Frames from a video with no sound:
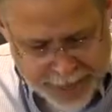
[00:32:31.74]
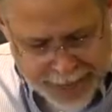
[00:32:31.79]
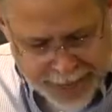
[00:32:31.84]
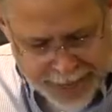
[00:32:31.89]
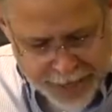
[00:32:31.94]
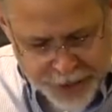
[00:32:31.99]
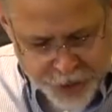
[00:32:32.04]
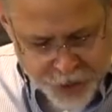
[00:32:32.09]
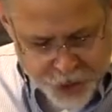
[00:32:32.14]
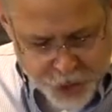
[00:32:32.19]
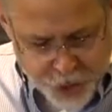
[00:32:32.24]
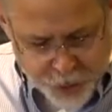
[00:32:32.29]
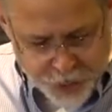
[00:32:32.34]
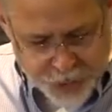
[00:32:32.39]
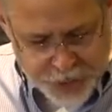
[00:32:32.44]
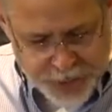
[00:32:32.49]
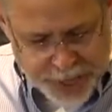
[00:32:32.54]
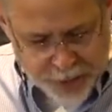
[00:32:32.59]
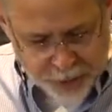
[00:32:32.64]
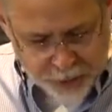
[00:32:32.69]
and
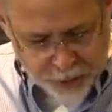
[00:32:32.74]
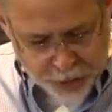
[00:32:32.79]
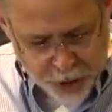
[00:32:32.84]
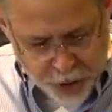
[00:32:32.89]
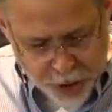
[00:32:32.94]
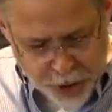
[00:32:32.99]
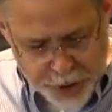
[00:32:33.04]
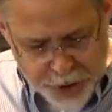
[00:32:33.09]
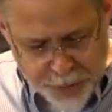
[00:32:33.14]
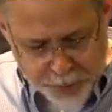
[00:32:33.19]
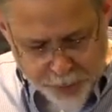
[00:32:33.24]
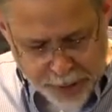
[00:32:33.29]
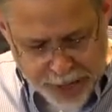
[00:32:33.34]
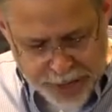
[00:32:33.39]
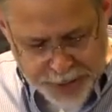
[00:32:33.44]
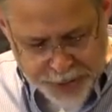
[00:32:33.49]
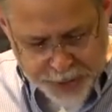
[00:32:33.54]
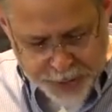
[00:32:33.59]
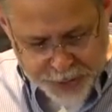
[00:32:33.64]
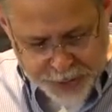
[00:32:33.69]
shoots out large
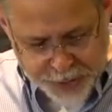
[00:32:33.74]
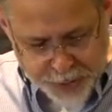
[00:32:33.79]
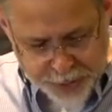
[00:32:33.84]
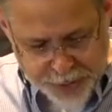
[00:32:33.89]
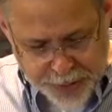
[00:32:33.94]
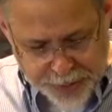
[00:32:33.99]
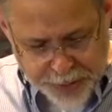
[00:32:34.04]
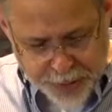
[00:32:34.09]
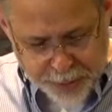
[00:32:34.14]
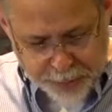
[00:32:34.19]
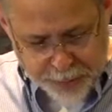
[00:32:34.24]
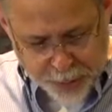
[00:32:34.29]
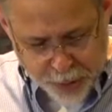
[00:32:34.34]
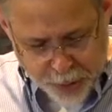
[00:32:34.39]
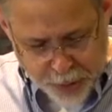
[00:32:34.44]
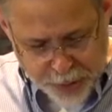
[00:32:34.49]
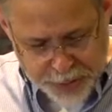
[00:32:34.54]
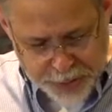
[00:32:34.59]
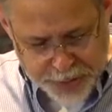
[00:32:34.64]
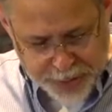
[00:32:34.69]
branches so that the
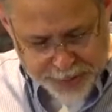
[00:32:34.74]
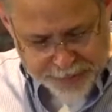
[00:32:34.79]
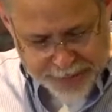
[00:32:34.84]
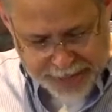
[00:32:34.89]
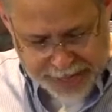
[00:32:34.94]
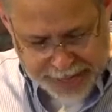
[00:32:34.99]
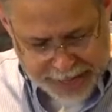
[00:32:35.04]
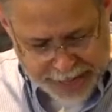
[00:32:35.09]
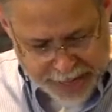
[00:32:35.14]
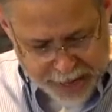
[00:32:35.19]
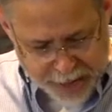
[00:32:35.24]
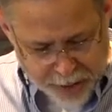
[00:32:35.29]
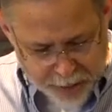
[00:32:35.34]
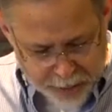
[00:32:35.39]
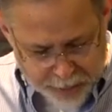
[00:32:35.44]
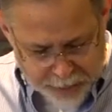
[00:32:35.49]
birds of the air